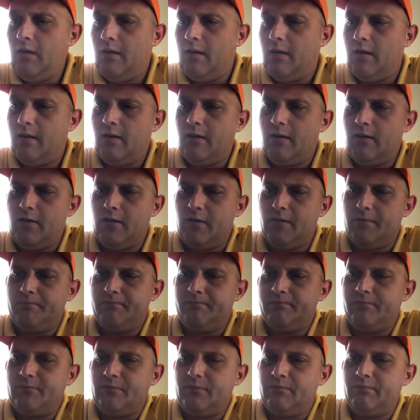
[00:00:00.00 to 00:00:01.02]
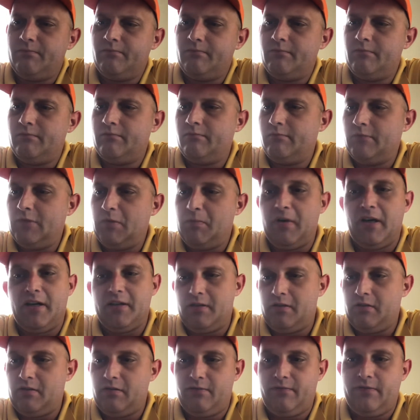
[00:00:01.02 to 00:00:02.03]

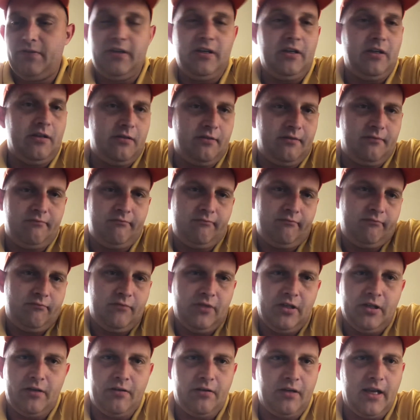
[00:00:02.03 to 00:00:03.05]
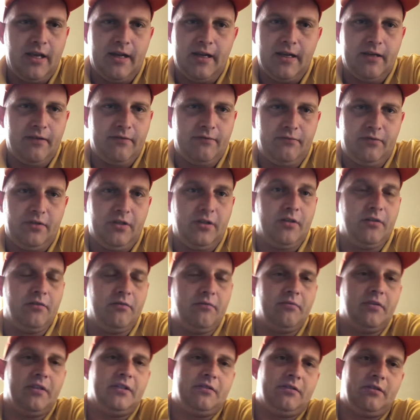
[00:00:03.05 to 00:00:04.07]
Deposits and fees. You gotta have,
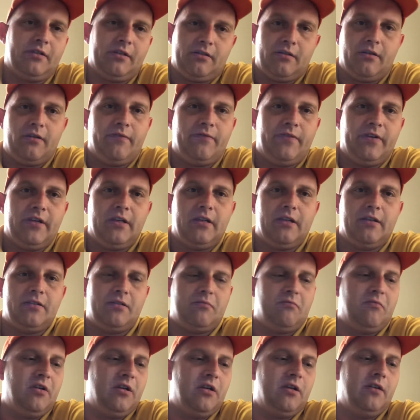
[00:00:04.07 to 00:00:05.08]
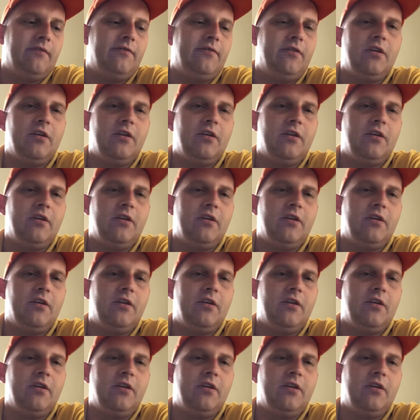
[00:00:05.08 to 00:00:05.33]
it's $650 a month.